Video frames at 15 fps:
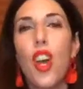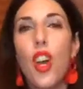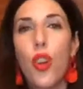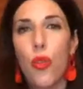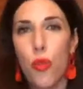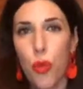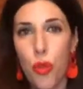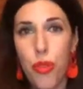
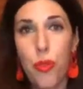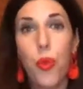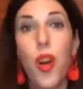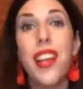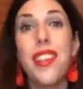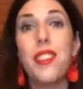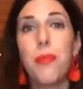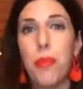Ruth
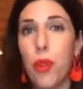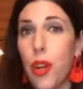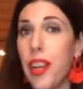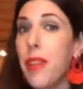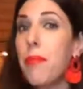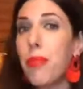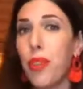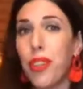was born
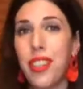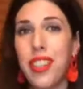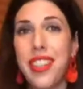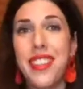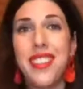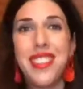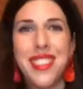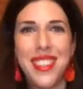in
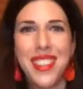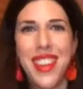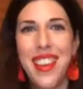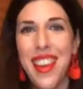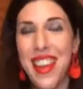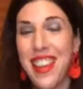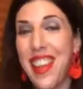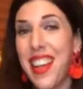Brooklyn
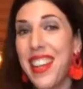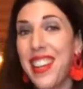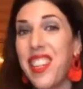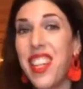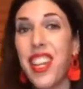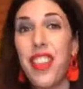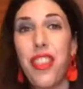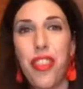in
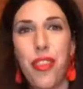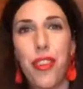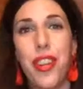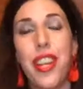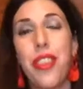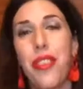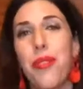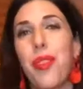
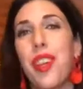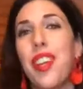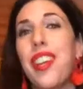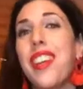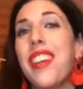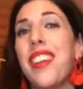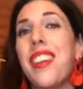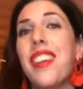
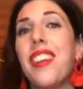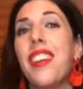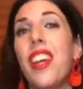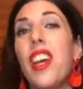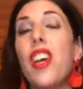1933.